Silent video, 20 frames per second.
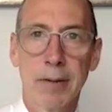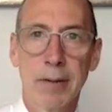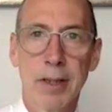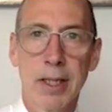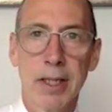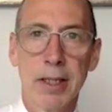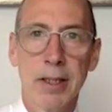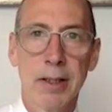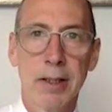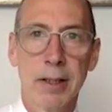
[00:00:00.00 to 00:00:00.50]

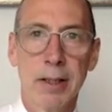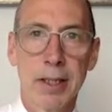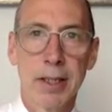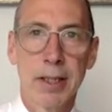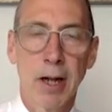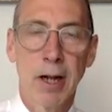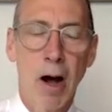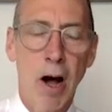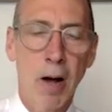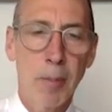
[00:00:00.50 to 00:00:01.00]
the
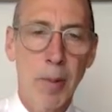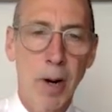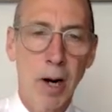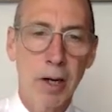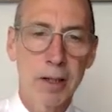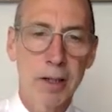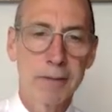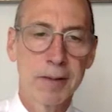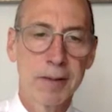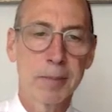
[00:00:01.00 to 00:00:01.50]

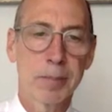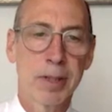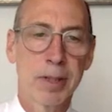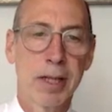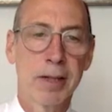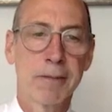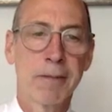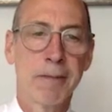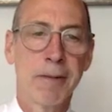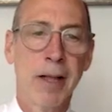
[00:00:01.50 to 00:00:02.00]
hallmark of
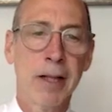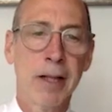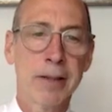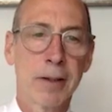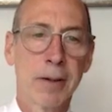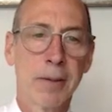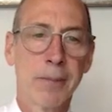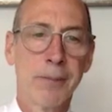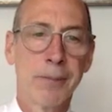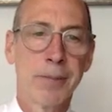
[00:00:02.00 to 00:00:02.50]
implant
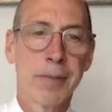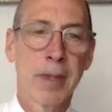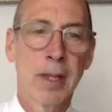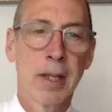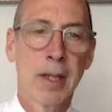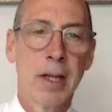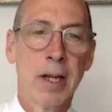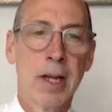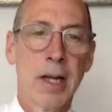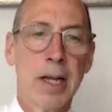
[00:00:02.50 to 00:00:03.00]
failure,
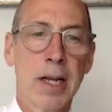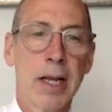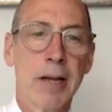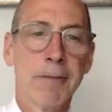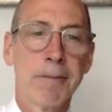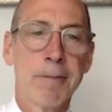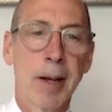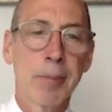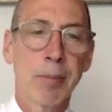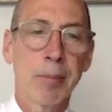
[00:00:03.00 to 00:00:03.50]

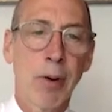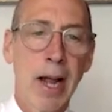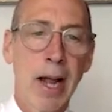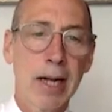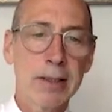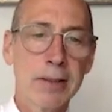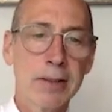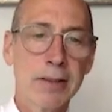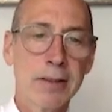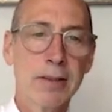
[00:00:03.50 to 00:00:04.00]
if my
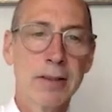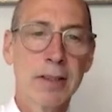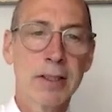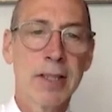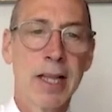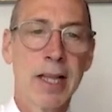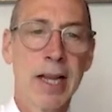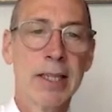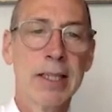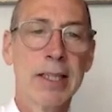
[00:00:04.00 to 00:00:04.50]
practice is
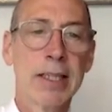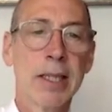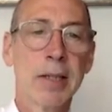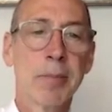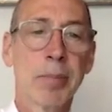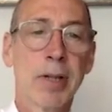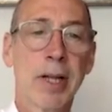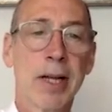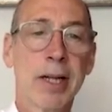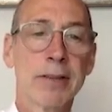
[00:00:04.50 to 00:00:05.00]
attaining
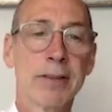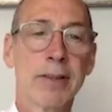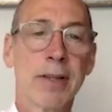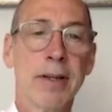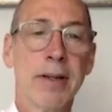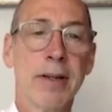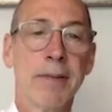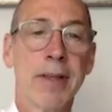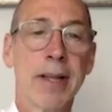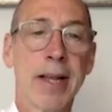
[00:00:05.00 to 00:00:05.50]
implants
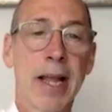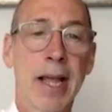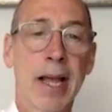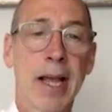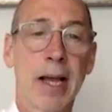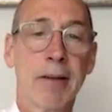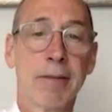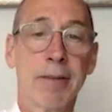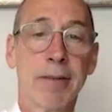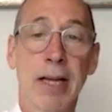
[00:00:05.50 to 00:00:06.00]
that
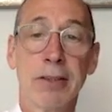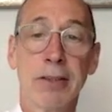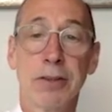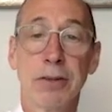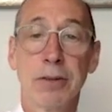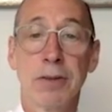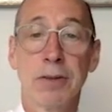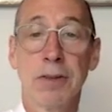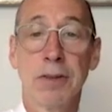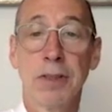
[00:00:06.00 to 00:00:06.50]
have, as
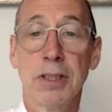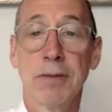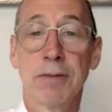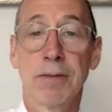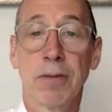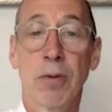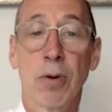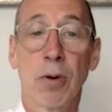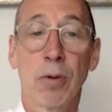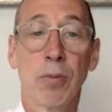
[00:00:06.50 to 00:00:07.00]
you see
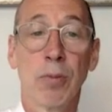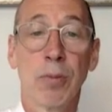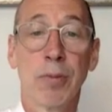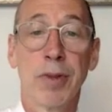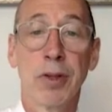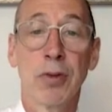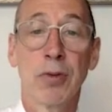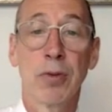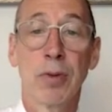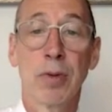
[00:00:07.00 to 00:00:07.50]
for
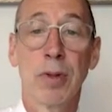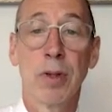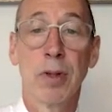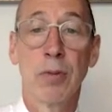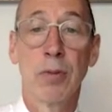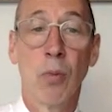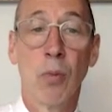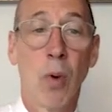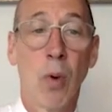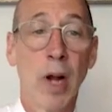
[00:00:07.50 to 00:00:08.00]
the
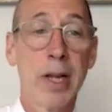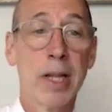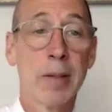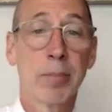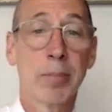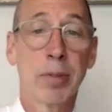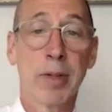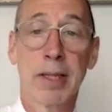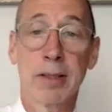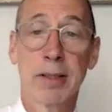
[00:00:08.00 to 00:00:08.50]
one
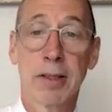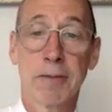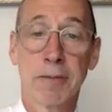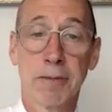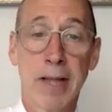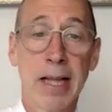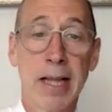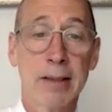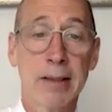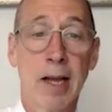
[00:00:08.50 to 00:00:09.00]
implant, the
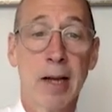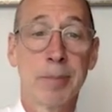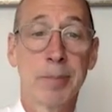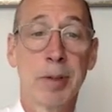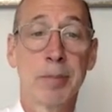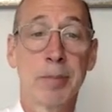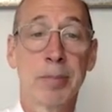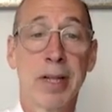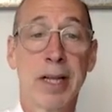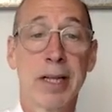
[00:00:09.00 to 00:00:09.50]
flat top
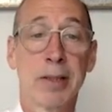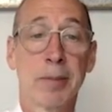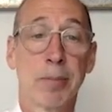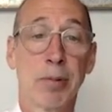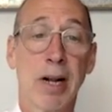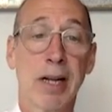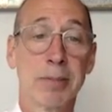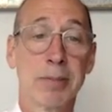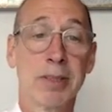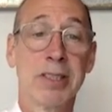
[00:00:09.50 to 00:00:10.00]
implant,
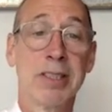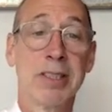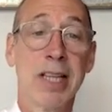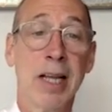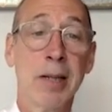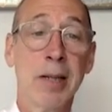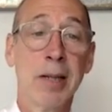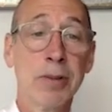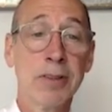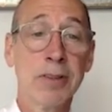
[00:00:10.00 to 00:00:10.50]
approximately
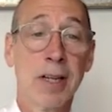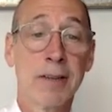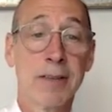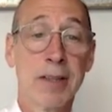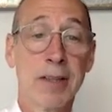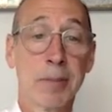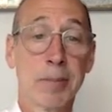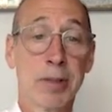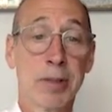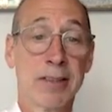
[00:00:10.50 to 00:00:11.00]
10% of
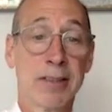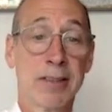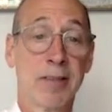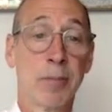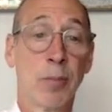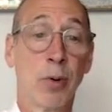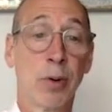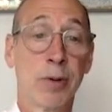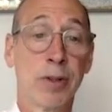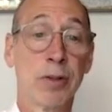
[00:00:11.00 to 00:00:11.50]
the implants have
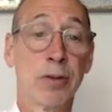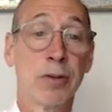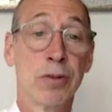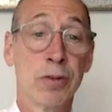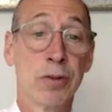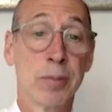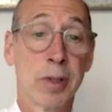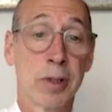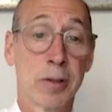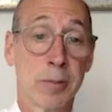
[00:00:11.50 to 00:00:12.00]
more than
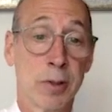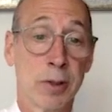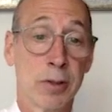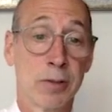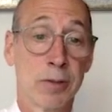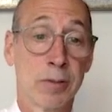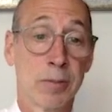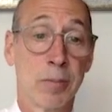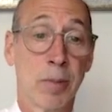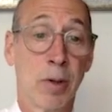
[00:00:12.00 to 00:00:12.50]
2
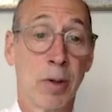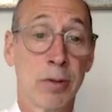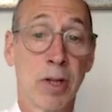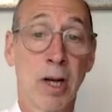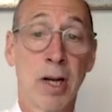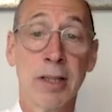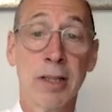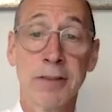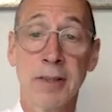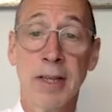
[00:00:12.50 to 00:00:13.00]
millimeters of bone
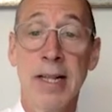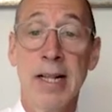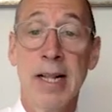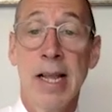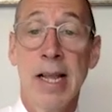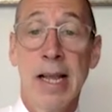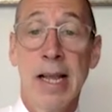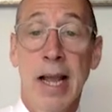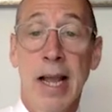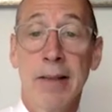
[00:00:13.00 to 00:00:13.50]
loss,
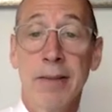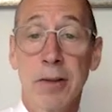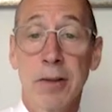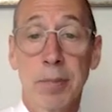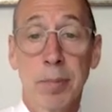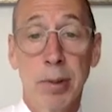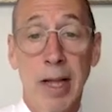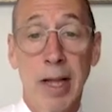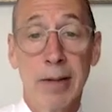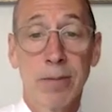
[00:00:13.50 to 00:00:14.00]
and this
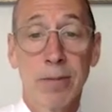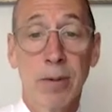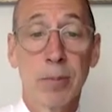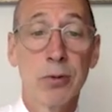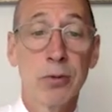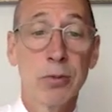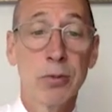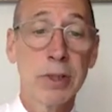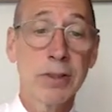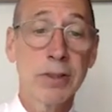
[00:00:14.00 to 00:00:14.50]
platform
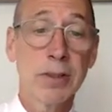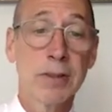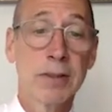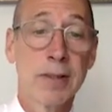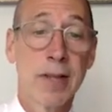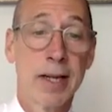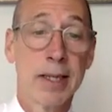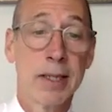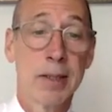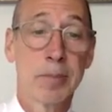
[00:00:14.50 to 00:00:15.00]
switch
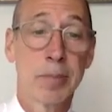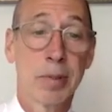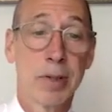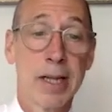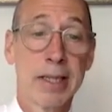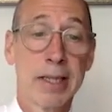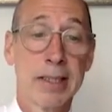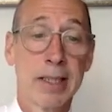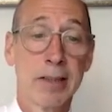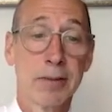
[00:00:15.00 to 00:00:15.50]
design
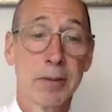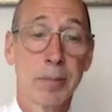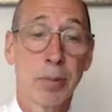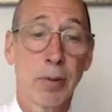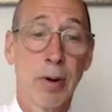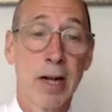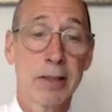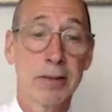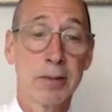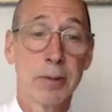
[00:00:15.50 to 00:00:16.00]
implant has
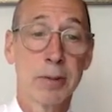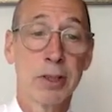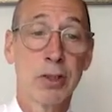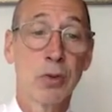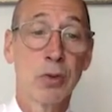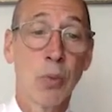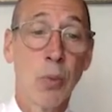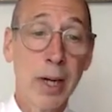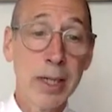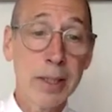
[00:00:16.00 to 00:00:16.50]
approximately
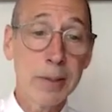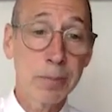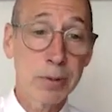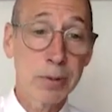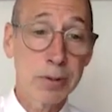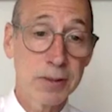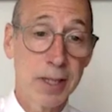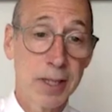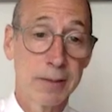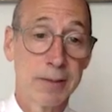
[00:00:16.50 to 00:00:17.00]

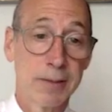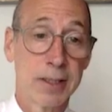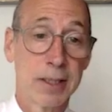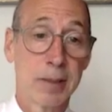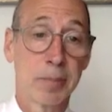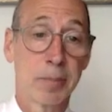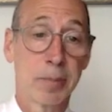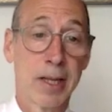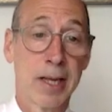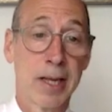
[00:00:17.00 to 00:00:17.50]
20% of the
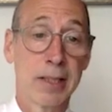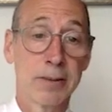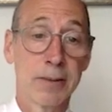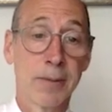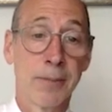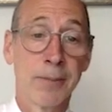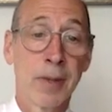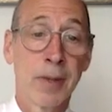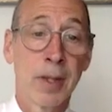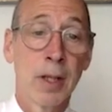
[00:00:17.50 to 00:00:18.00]

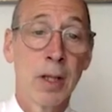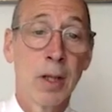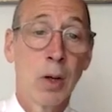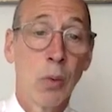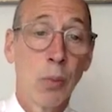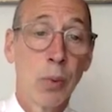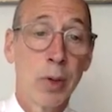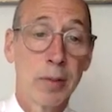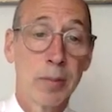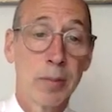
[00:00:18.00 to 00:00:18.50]
implants
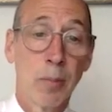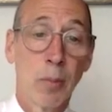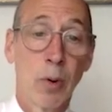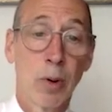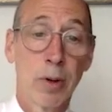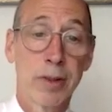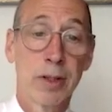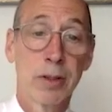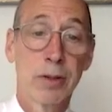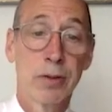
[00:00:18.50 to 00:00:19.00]
with
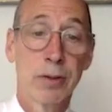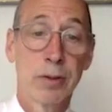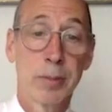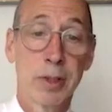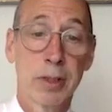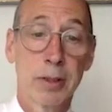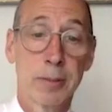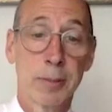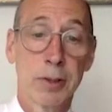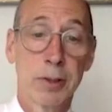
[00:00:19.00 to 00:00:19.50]
more than 2
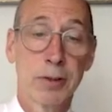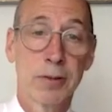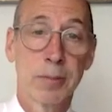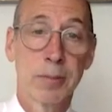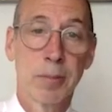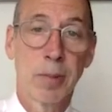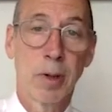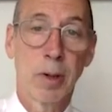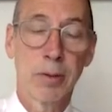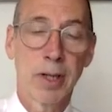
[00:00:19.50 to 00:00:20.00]
millimeters
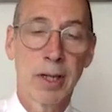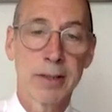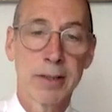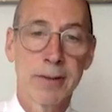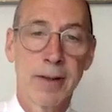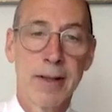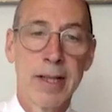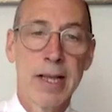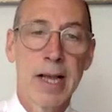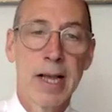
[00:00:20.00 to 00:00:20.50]
of bone
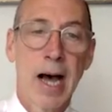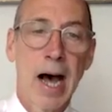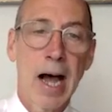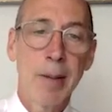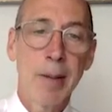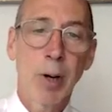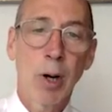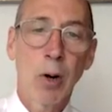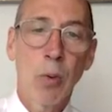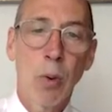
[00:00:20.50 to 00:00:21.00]
loss,
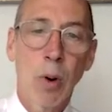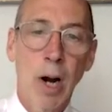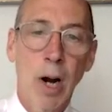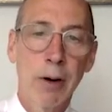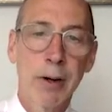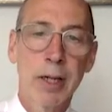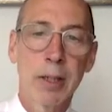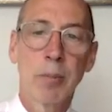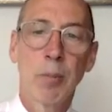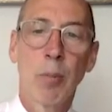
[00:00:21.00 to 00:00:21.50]
I'm
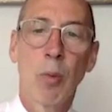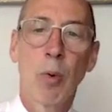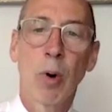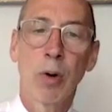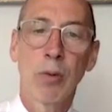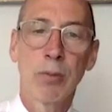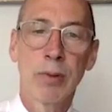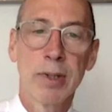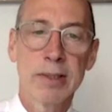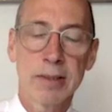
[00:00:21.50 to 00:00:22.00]
acquiring
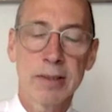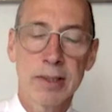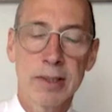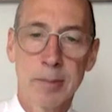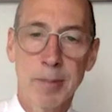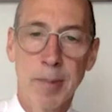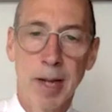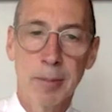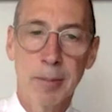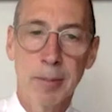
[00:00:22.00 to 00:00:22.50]
more risk in
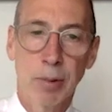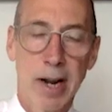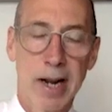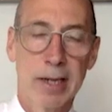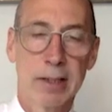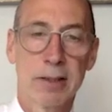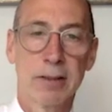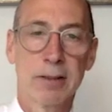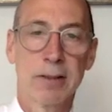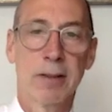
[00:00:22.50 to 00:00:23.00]
my
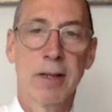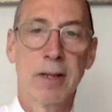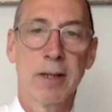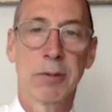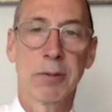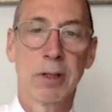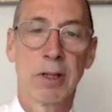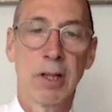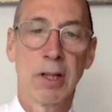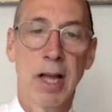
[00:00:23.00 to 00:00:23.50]
practice than I
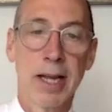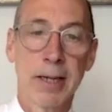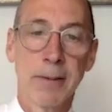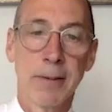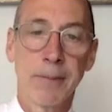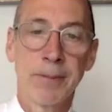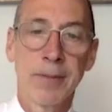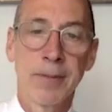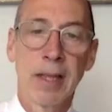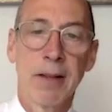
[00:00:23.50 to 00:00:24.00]
would like.
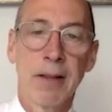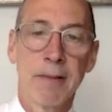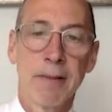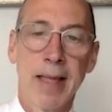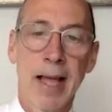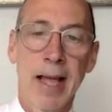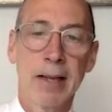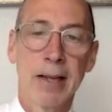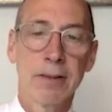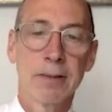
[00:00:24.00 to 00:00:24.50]

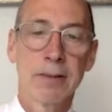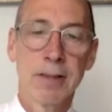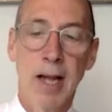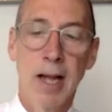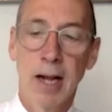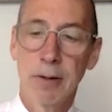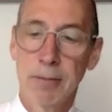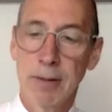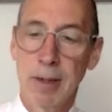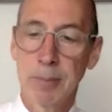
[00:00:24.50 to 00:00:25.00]
That does
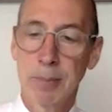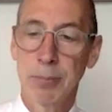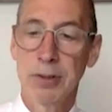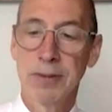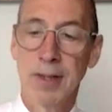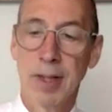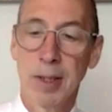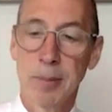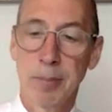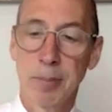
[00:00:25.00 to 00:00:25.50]
not
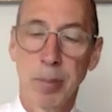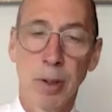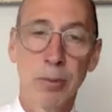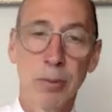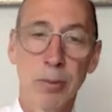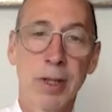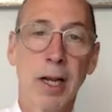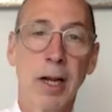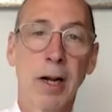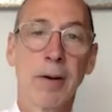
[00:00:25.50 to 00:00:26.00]
represent
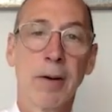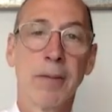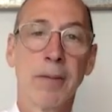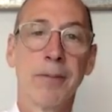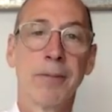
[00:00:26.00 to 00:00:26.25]
bone care.